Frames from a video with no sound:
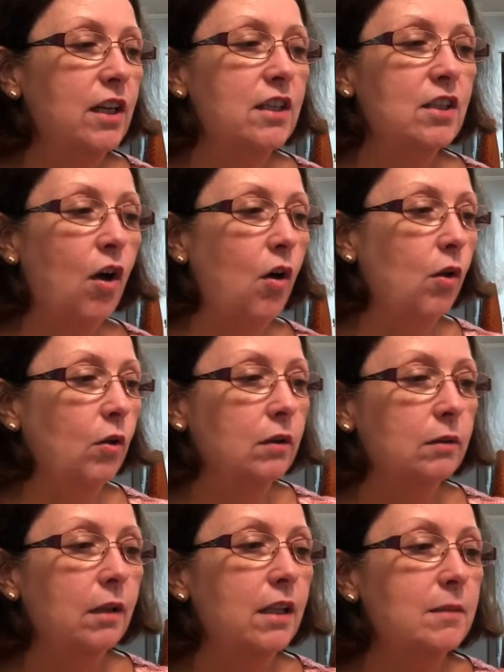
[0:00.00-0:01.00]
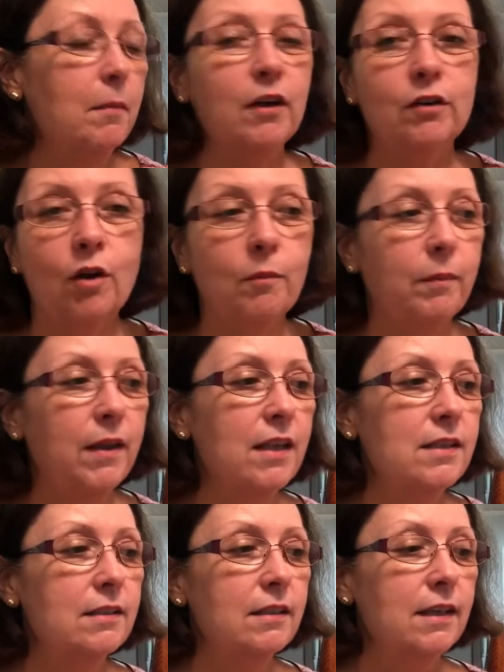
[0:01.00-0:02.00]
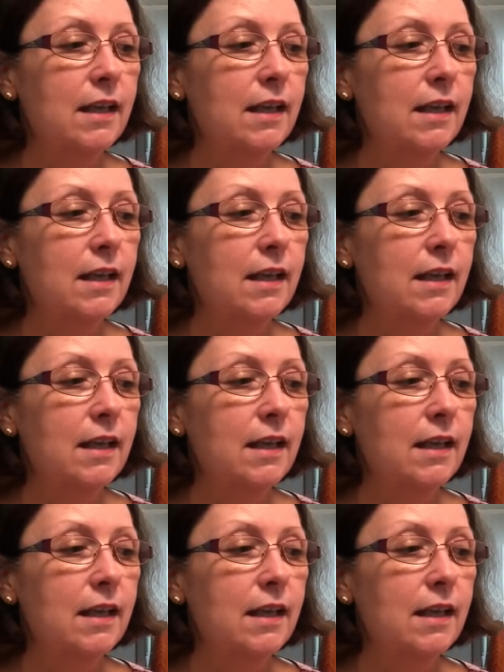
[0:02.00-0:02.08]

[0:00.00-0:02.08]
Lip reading: it's a monochrome piece,